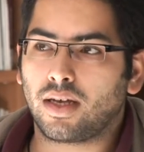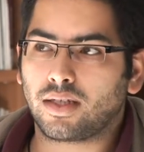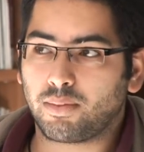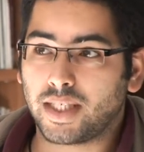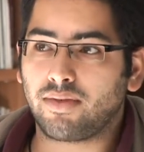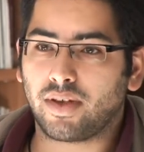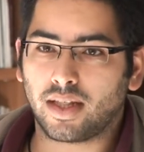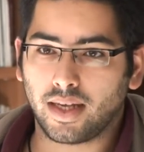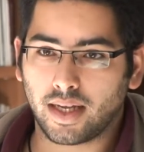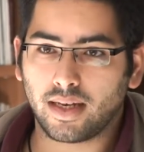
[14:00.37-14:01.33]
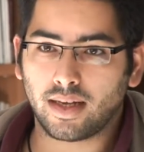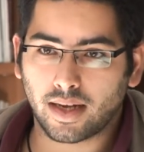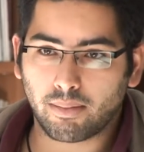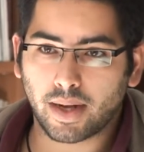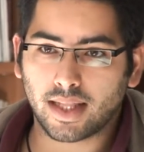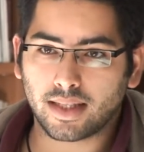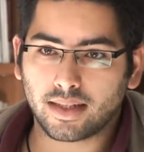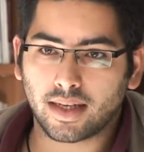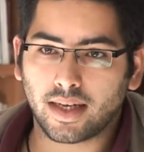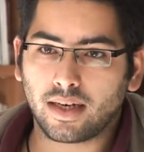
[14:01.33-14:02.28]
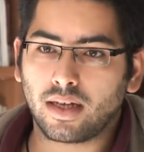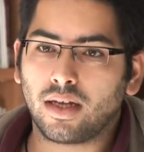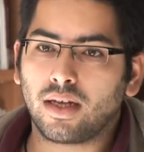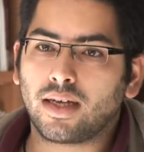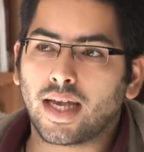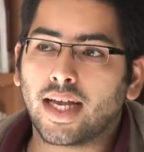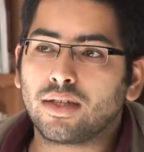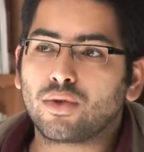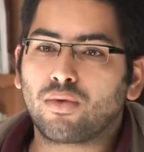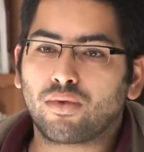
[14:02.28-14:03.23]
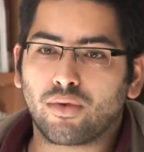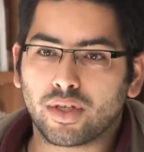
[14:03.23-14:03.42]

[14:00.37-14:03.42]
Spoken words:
specifically India and Palestine, hands over